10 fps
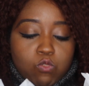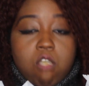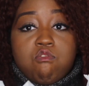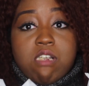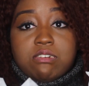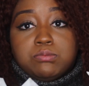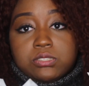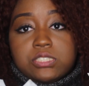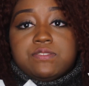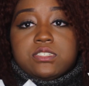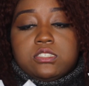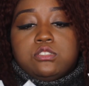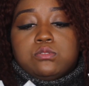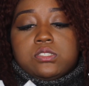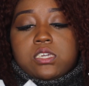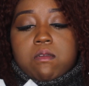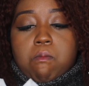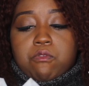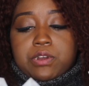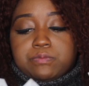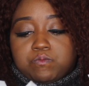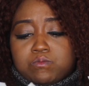if you have specific seats you want to get, right?